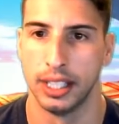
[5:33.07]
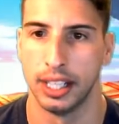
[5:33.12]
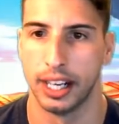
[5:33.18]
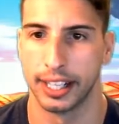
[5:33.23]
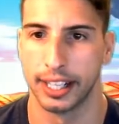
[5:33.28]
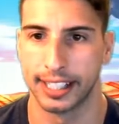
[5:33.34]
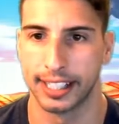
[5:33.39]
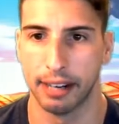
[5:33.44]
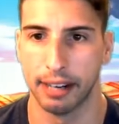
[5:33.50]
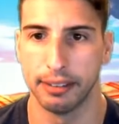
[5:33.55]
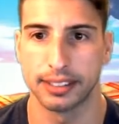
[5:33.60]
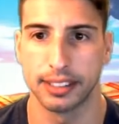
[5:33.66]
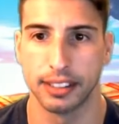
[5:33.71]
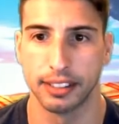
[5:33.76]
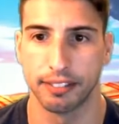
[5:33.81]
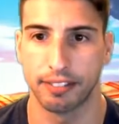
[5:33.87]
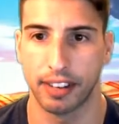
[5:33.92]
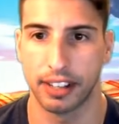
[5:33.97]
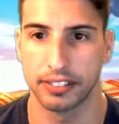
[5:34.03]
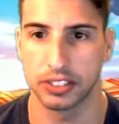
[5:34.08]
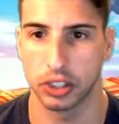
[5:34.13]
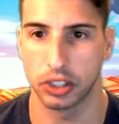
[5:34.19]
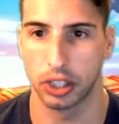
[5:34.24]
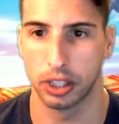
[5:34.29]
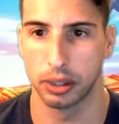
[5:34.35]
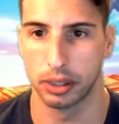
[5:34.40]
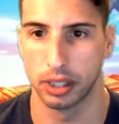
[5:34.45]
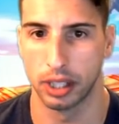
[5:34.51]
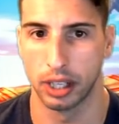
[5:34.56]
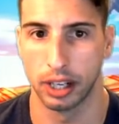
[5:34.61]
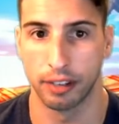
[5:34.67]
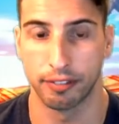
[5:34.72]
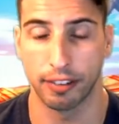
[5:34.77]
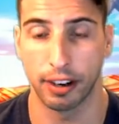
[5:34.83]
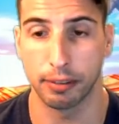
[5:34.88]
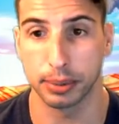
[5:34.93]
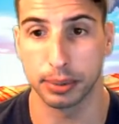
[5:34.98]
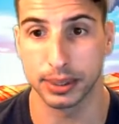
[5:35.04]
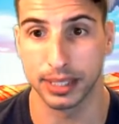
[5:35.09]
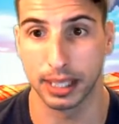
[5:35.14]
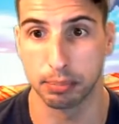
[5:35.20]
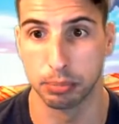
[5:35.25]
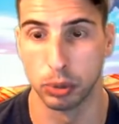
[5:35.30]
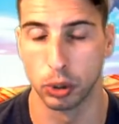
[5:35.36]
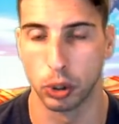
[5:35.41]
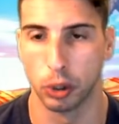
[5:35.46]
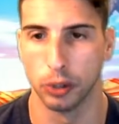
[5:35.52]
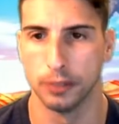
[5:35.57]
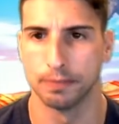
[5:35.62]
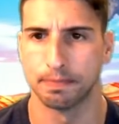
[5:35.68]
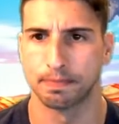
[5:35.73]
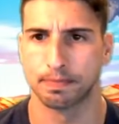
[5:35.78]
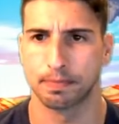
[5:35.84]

Uh, guaranteed a 5-star, 5% Moogle.